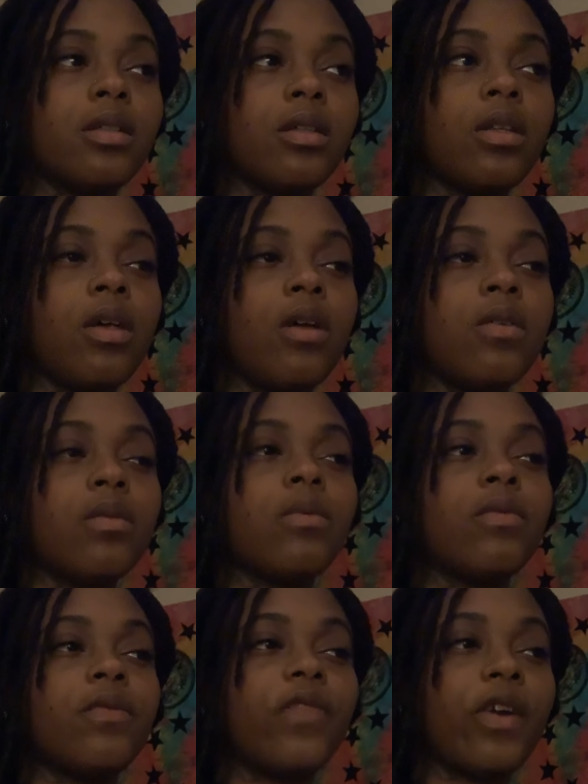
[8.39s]
you know,
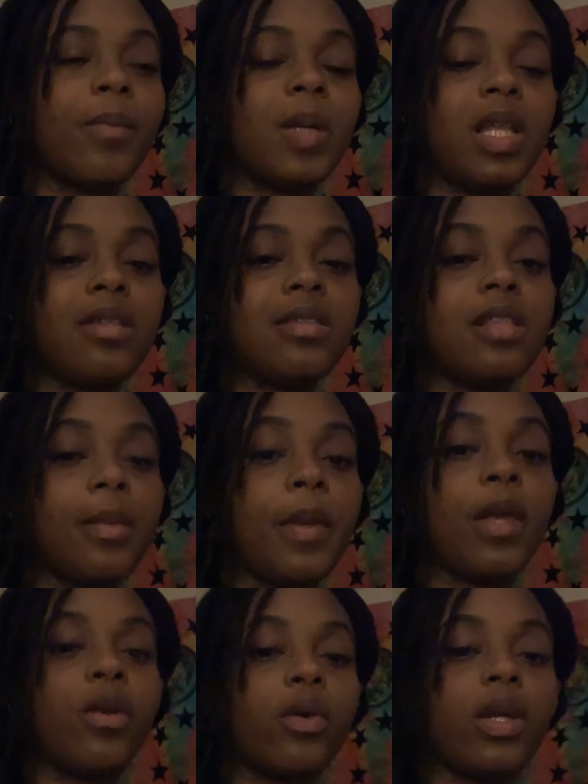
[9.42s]
Firmin'
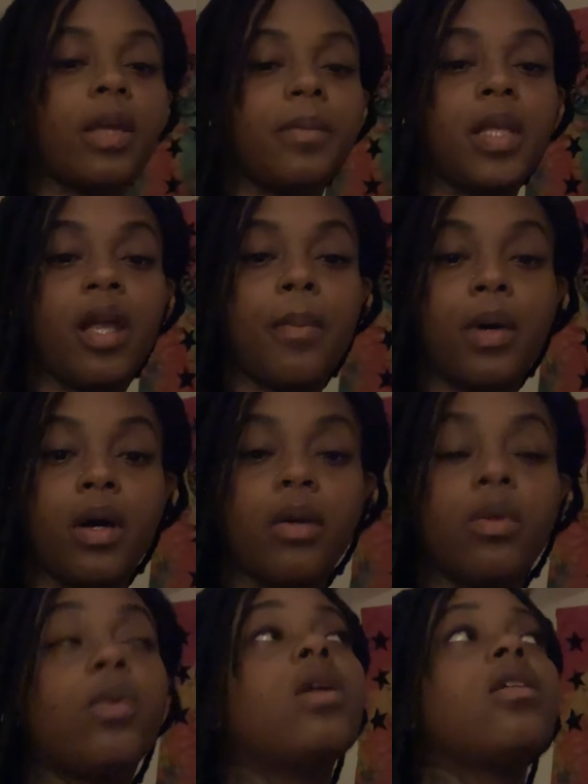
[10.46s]
Slimming Cream that I bought,
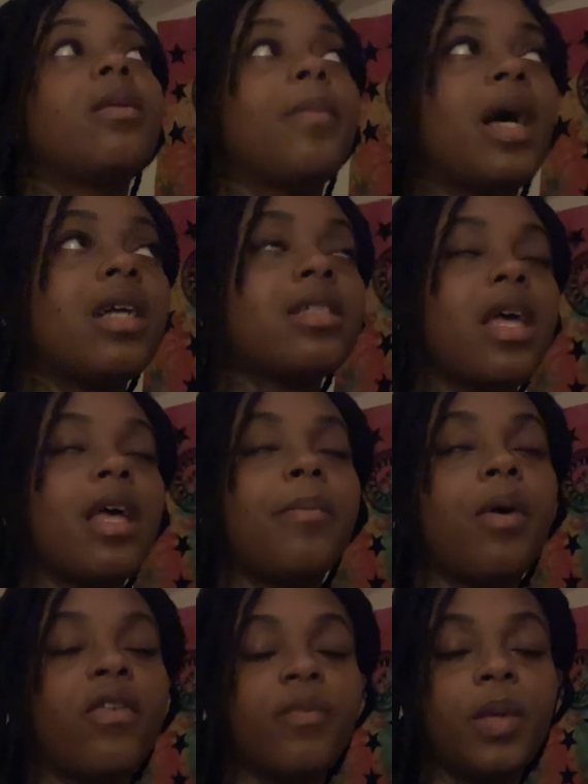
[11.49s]
well, that my aunt had
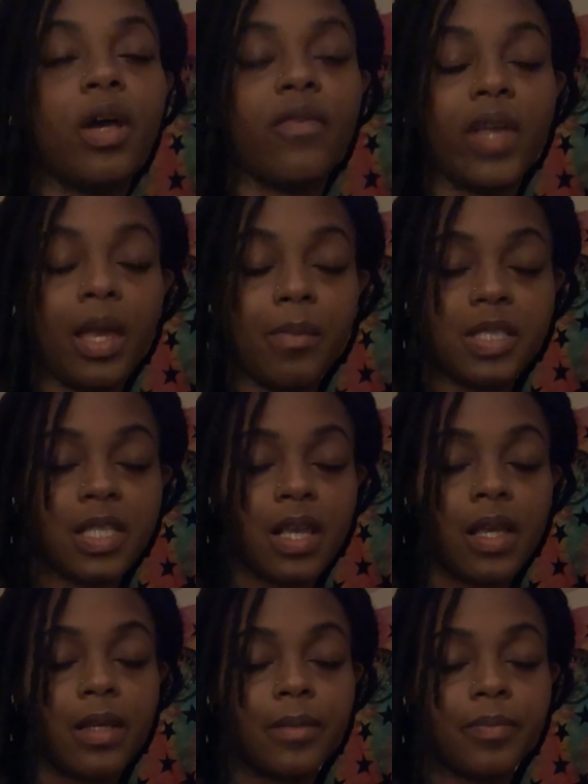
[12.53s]
bought for me off of
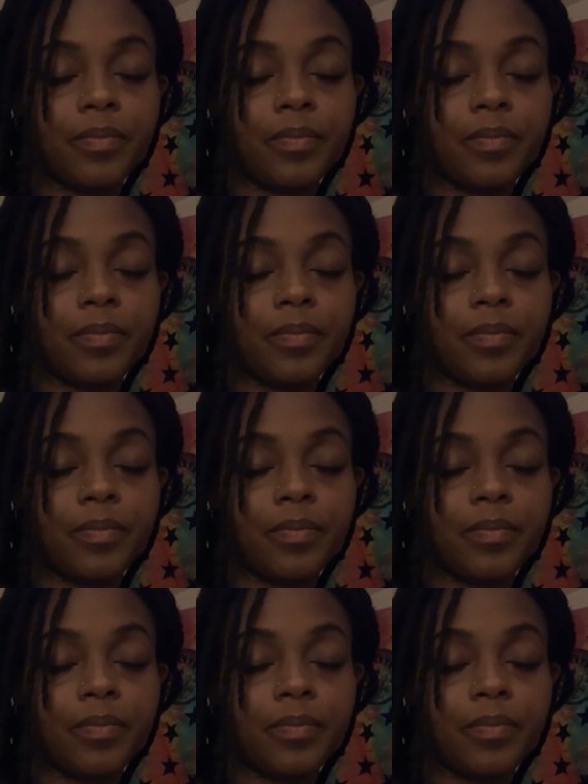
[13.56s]
Amazon.